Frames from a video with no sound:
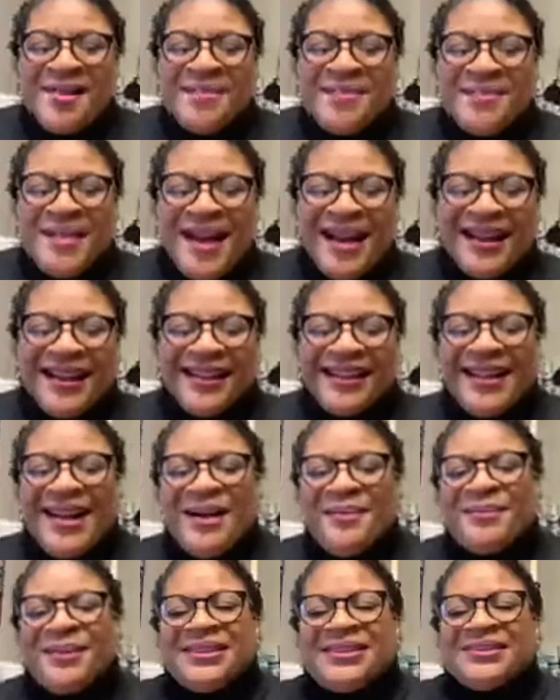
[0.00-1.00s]

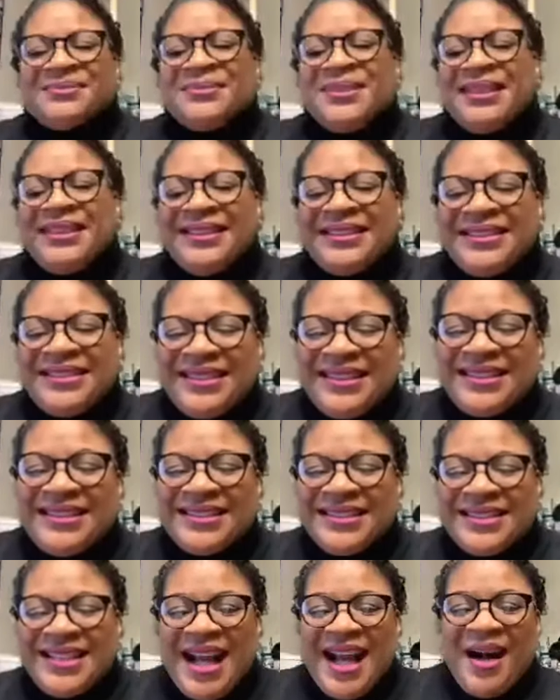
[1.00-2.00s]
Macanomics means
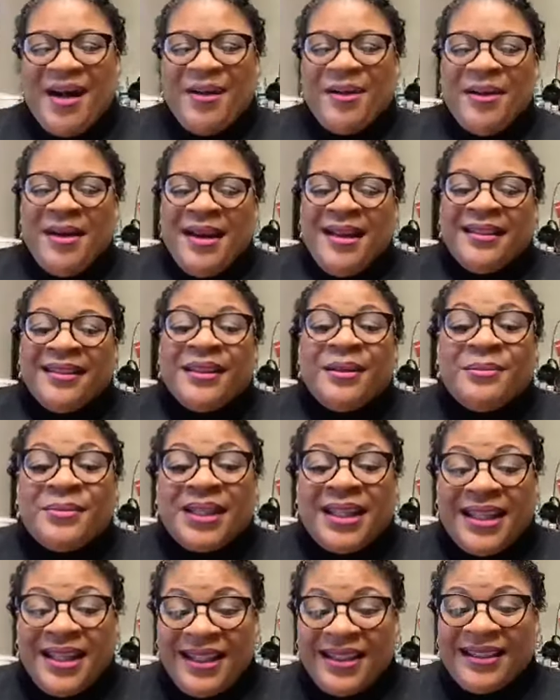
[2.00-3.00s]
this is how the
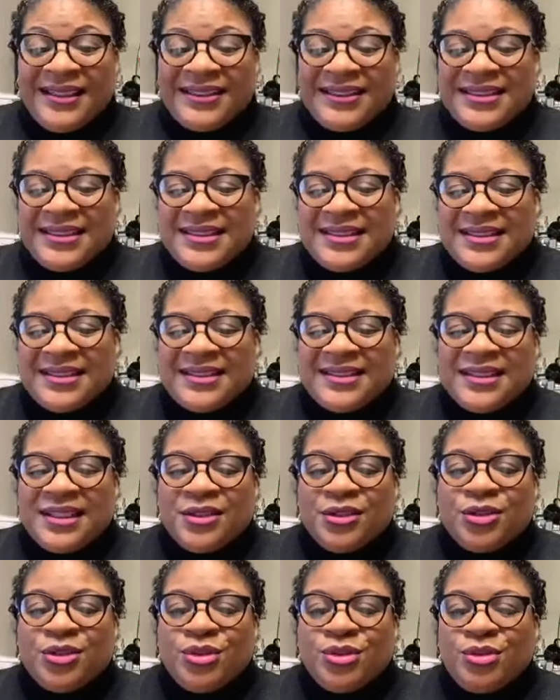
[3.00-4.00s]
McInnises
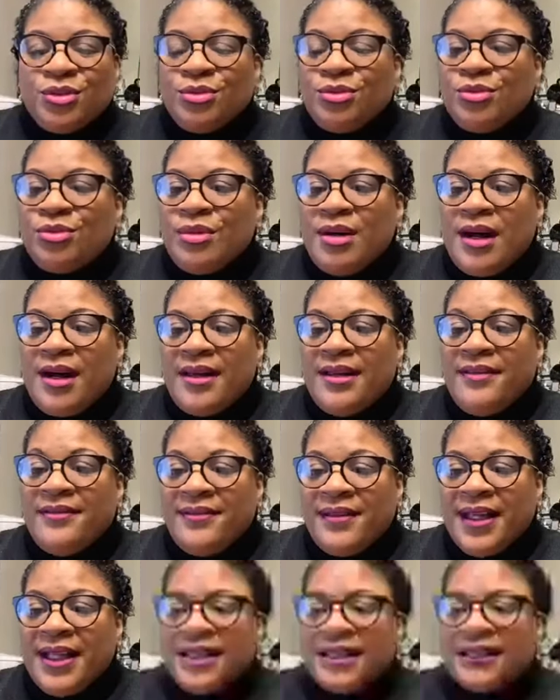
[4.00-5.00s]
do
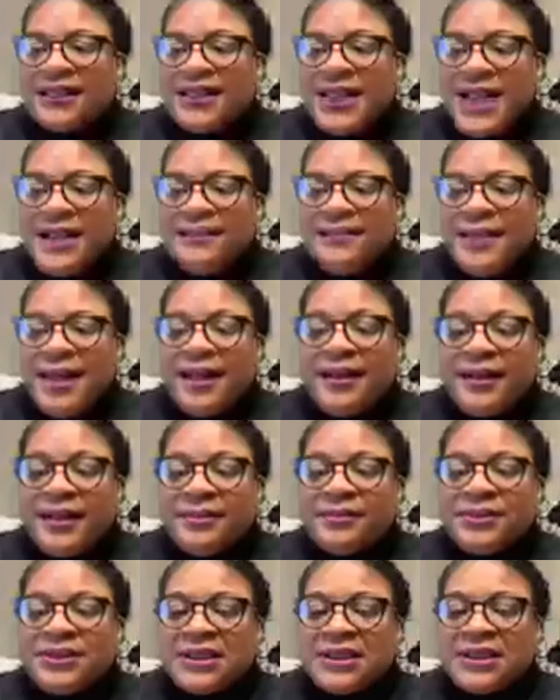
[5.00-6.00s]
events and make
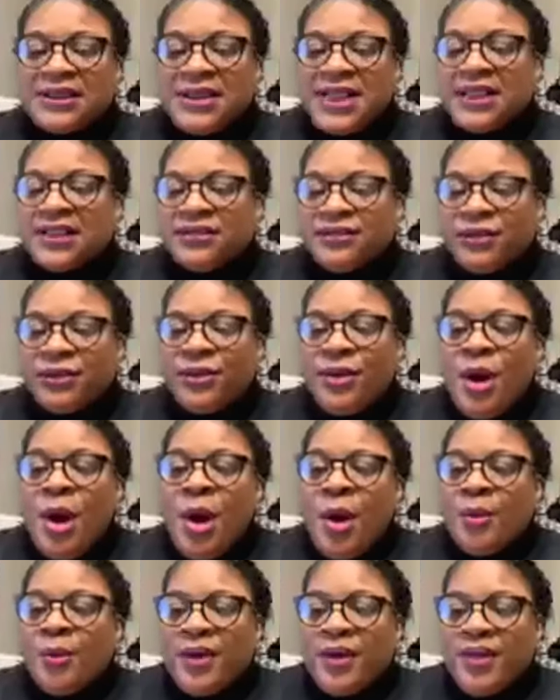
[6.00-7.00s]
them successful
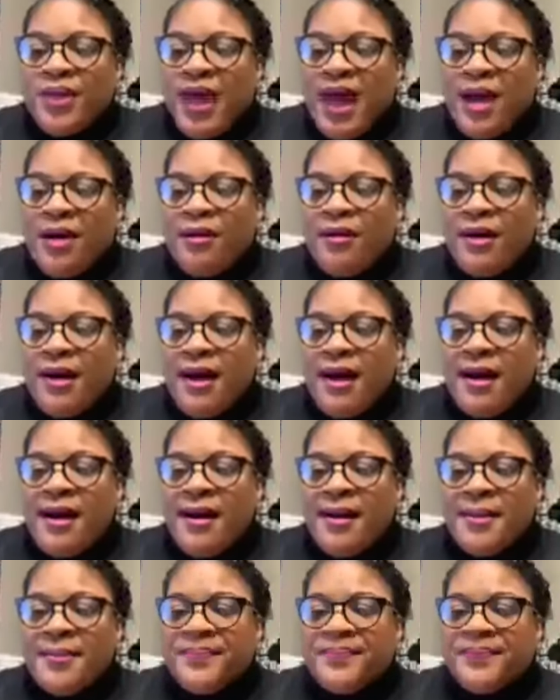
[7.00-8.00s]
without
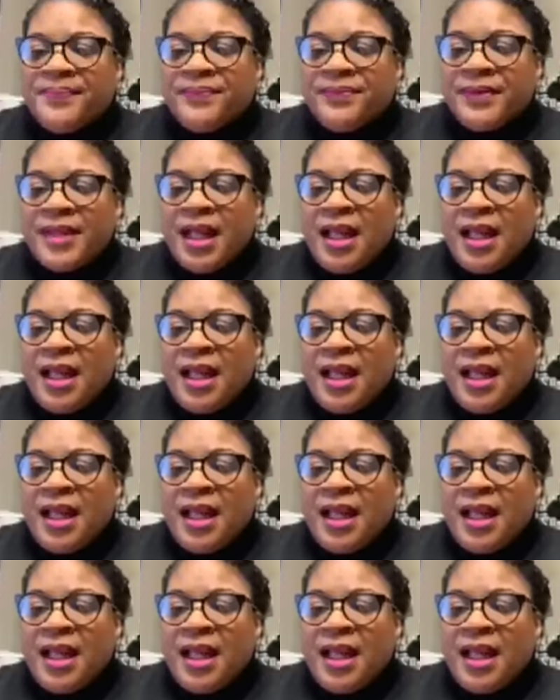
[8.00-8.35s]
um,